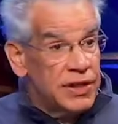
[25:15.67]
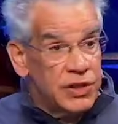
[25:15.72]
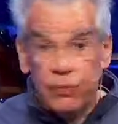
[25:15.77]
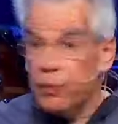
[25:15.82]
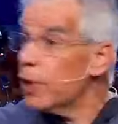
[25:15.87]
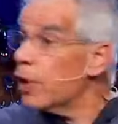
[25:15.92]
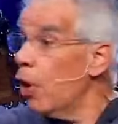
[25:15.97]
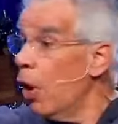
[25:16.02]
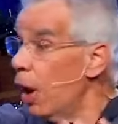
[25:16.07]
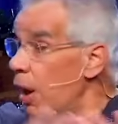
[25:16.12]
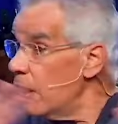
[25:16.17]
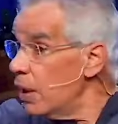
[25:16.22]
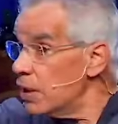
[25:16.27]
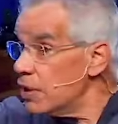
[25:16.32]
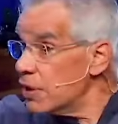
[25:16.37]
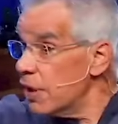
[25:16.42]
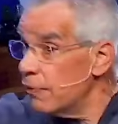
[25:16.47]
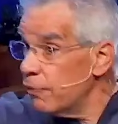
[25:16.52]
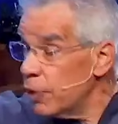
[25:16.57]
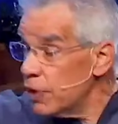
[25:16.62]
regardless
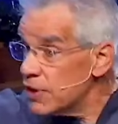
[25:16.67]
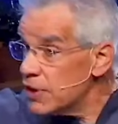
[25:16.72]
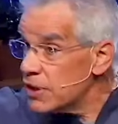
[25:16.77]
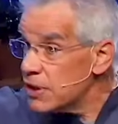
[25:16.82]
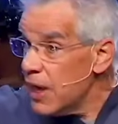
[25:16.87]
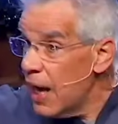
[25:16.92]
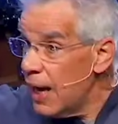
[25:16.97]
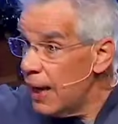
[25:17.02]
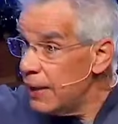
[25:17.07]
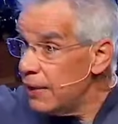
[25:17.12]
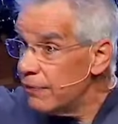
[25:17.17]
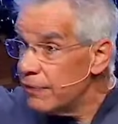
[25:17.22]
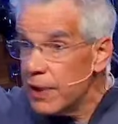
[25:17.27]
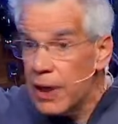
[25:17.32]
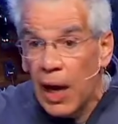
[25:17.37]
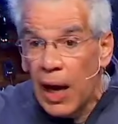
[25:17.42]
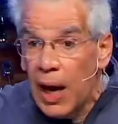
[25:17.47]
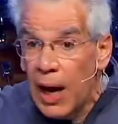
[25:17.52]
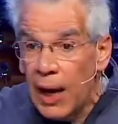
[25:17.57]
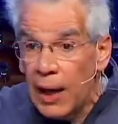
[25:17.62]
of what side of the
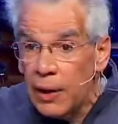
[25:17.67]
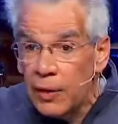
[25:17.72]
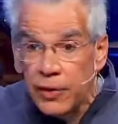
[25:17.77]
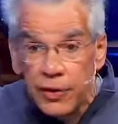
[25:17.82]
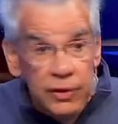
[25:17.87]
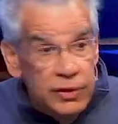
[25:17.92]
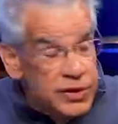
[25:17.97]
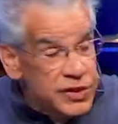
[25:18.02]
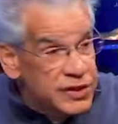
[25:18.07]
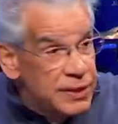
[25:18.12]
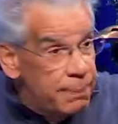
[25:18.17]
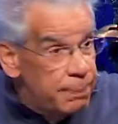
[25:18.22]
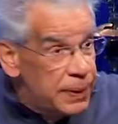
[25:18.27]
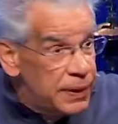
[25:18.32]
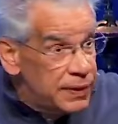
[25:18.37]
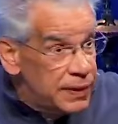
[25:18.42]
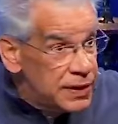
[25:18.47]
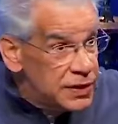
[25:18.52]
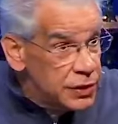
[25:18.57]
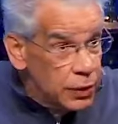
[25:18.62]
aisle your
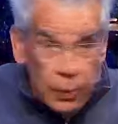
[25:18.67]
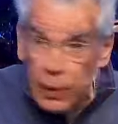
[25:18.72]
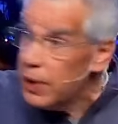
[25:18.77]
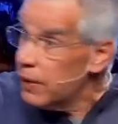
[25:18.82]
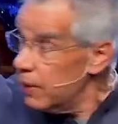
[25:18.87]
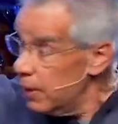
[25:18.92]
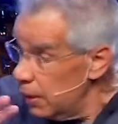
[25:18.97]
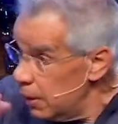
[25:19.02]
sympathies are with,